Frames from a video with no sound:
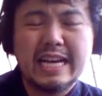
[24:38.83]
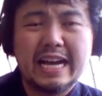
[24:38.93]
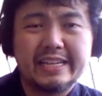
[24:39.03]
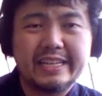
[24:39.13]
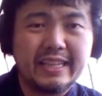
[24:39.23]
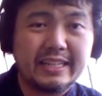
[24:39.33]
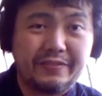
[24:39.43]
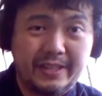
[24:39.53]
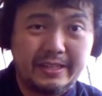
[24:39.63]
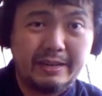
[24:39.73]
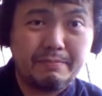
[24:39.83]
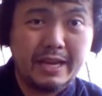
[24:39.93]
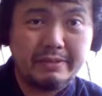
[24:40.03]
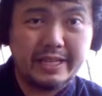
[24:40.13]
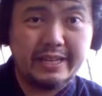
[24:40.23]
I get the feeling that
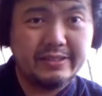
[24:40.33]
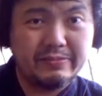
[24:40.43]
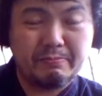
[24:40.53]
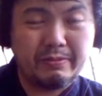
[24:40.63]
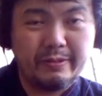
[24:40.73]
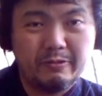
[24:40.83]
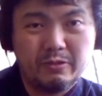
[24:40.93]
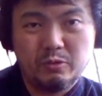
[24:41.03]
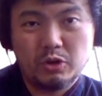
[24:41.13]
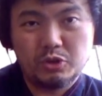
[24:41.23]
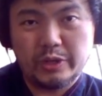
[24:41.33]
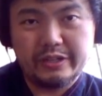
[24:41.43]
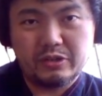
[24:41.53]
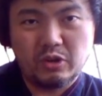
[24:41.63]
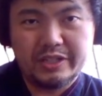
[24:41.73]
maybe they were
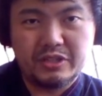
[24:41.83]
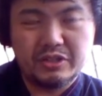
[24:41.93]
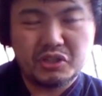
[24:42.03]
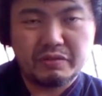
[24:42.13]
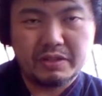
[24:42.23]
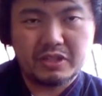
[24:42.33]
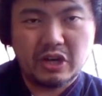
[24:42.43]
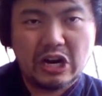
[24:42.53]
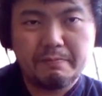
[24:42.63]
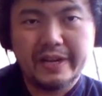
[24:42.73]
going to do this from the start,